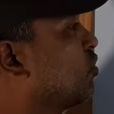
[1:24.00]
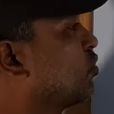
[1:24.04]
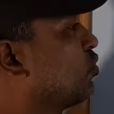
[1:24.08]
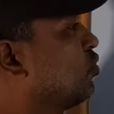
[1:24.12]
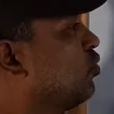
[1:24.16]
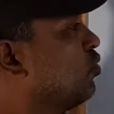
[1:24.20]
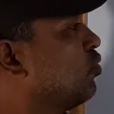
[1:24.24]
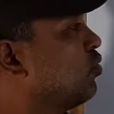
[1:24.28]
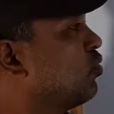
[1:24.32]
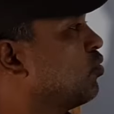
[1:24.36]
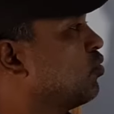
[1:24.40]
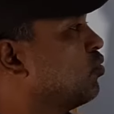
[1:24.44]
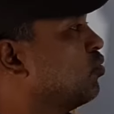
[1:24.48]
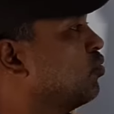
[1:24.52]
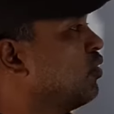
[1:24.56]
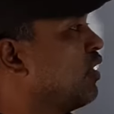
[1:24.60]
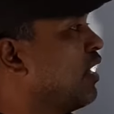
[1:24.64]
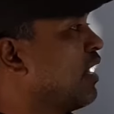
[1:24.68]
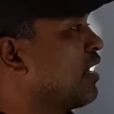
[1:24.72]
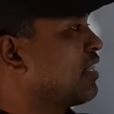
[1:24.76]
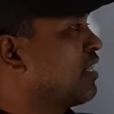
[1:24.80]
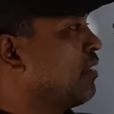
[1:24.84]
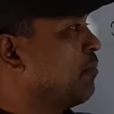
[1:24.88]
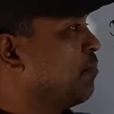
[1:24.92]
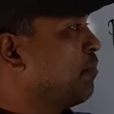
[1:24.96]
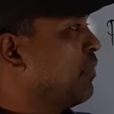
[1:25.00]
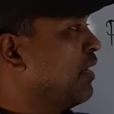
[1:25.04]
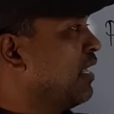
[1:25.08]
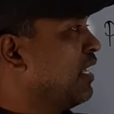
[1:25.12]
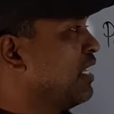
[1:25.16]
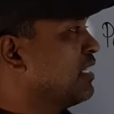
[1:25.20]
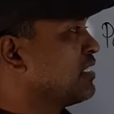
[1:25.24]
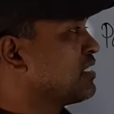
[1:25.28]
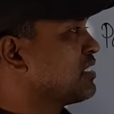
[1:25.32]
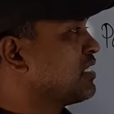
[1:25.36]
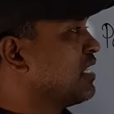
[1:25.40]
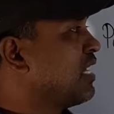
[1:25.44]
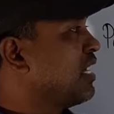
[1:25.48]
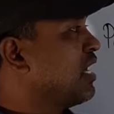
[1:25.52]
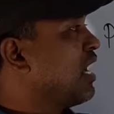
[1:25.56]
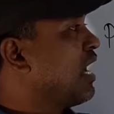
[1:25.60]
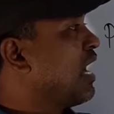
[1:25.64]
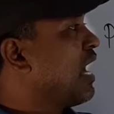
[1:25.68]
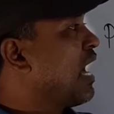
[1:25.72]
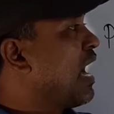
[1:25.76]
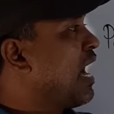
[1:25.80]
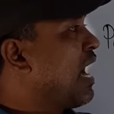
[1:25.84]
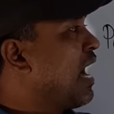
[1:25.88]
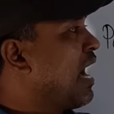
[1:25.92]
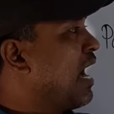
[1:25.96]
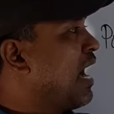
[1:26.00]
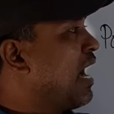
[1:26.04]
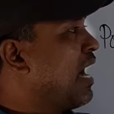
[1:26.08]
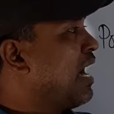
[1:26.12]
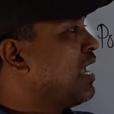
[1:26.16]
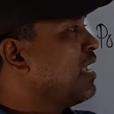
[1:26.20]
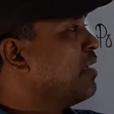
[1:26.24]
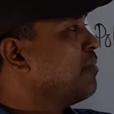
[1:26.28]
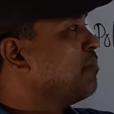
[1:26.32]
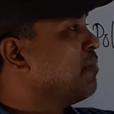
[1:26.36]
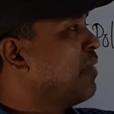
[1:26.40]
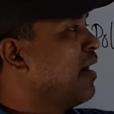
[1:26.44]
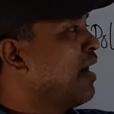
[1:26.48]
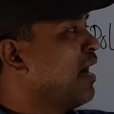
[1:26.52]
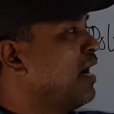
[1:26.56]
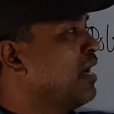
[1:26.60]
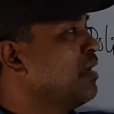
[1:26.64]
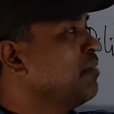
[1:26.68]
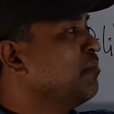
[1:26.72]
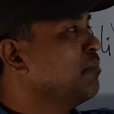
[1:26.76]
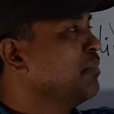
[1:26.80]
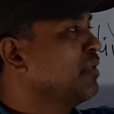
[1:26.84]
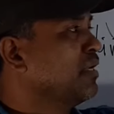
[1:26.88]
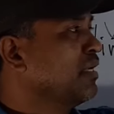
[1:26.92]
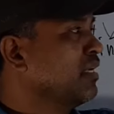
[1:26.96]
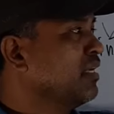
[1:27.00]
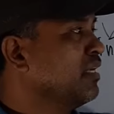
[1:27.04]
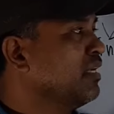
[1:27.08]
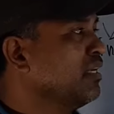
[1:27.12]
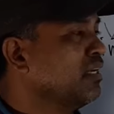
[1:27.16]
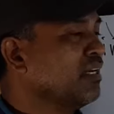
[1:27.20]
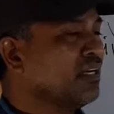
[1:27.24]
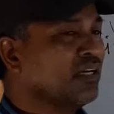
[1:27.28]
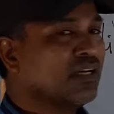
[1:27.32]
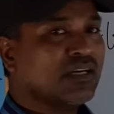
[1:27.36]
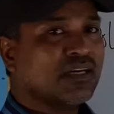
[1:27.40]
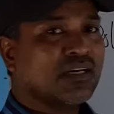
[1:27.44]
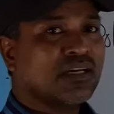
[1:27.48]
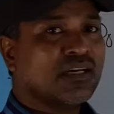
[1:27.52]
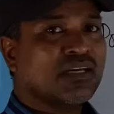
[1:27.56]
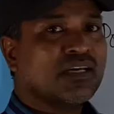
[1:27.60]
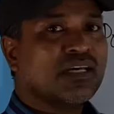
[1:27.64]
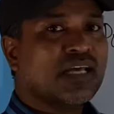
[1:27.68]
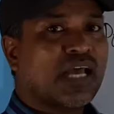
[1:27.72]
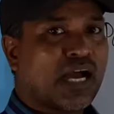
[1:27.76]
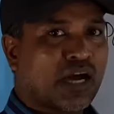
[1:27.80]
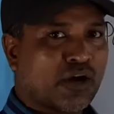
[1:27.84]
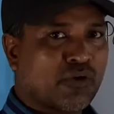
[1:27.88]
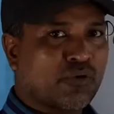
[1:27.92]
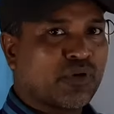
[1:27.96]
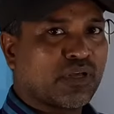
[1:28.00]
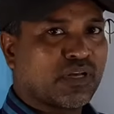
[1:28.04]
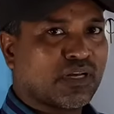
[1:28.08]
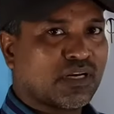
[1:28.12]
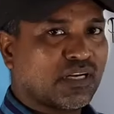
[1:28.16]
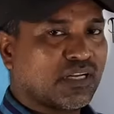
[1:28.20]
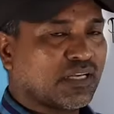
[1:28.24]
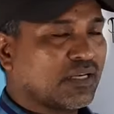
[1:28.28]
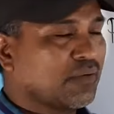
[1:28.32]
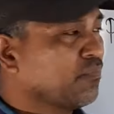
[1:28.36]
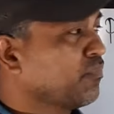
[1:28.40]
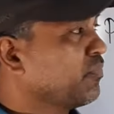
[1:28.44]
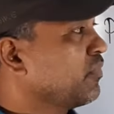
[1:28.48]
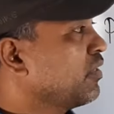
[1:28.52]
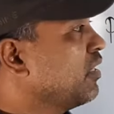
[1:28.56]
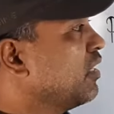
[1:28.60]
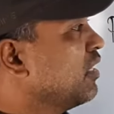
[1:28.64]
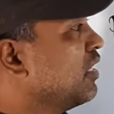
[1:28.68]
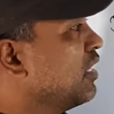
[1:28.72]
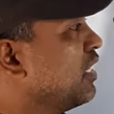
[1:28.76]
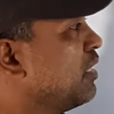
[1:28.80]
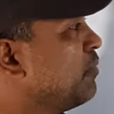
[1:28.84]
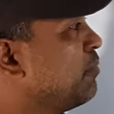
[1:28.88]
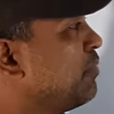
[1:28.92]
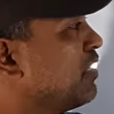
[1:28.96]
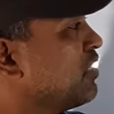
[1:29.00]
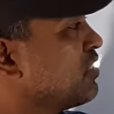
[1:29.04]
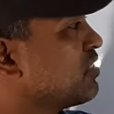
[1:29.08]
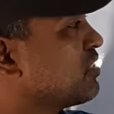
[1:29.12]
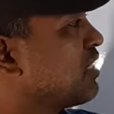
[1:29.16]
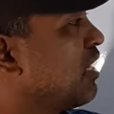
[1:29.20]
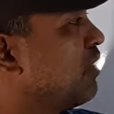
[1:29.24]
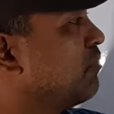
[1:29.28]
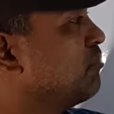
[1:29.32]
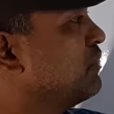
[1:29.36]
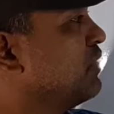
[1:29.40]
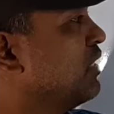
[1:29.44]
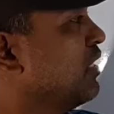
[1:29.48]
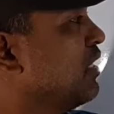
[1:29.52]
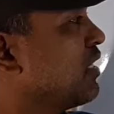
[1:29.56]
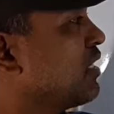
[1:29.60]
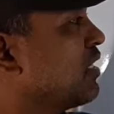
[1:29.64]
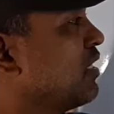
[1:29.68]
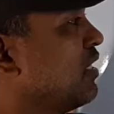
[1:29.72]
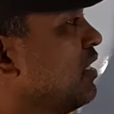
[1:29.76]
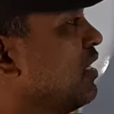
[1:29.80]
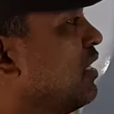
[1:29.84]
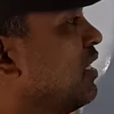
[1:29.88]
go to at the place I, my, me accordingly. If it is subject,